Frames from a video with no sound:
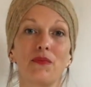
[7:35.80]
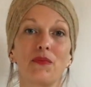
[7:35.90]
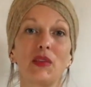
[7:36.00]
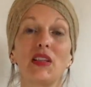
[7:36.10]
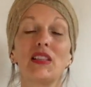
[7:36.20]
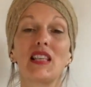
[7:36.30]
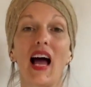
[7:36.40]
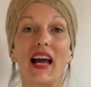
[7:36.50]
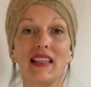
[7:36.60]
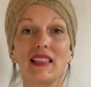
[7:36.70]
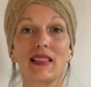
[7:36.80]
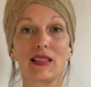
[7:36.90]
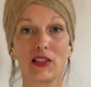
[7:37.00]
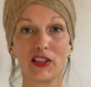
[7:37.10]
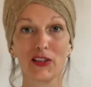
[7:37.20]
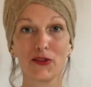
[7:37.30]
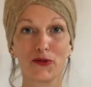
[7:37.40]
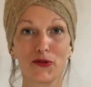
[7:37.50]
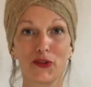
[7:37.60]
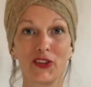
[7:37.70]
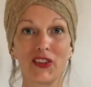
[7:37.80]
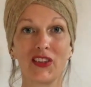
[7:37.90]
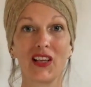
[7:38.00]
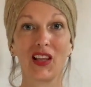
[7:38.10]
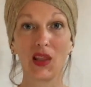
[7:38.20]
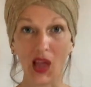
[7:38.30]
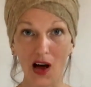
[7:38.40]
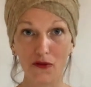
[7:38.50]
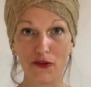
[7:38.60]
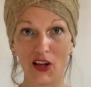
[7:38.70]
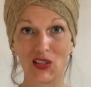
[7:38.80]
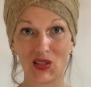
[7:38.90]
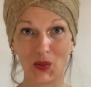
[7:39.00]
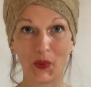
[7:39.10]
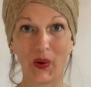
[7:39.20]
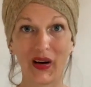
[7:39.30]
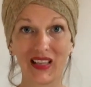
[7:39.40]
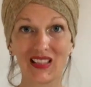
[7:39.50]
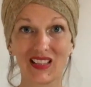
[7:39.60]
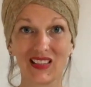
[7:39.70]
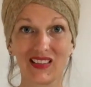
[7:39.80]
Because I deserve love and support.